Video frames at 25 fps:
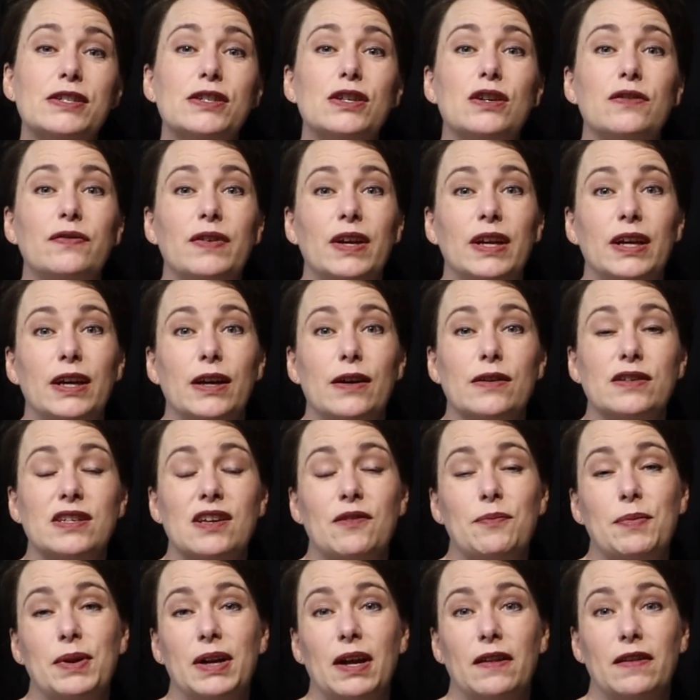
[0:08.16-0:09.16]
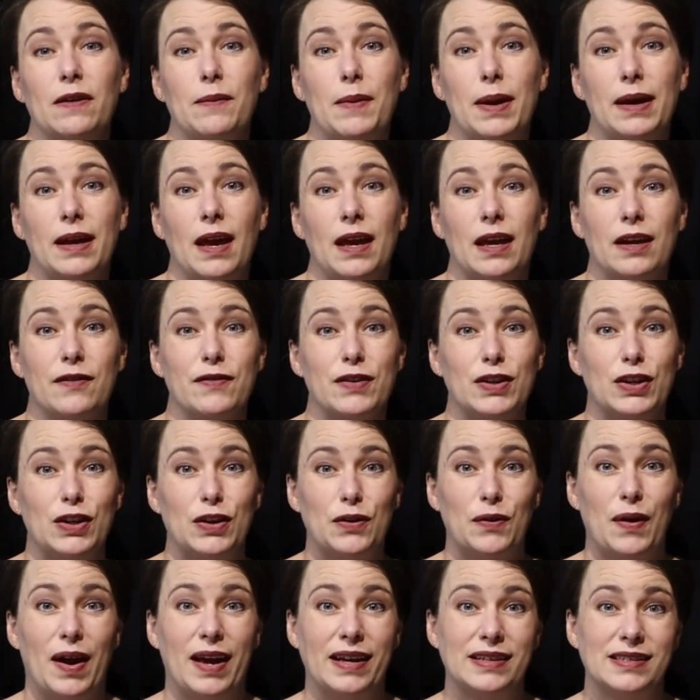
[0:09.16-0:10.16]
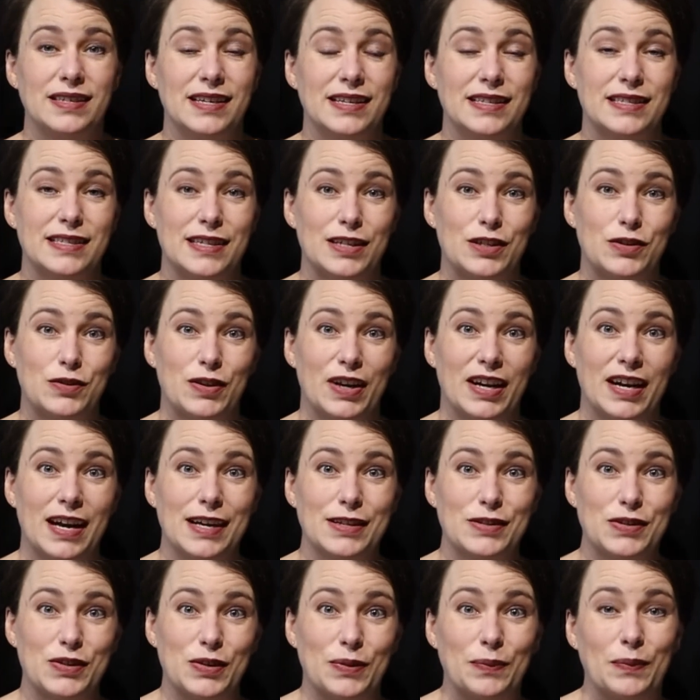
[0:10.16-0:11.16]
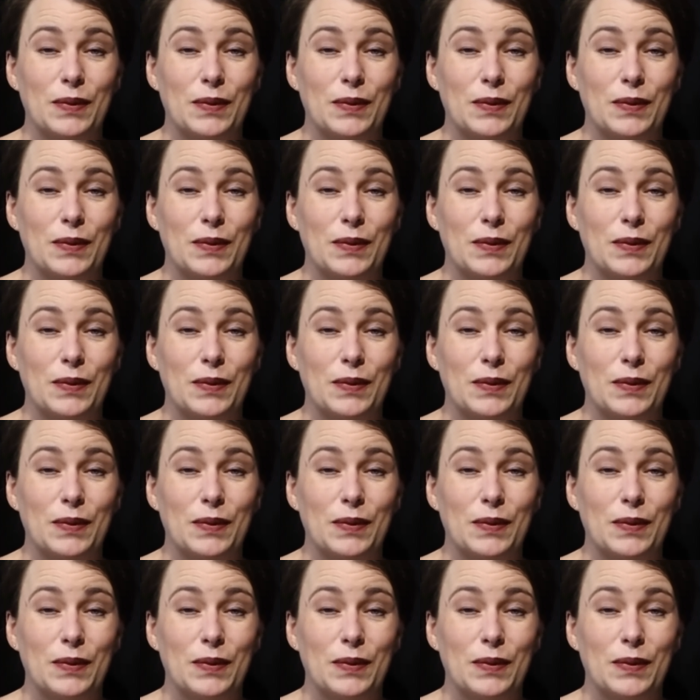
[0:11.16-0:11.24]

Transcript: two videos have been on the making of a new 18th century costume.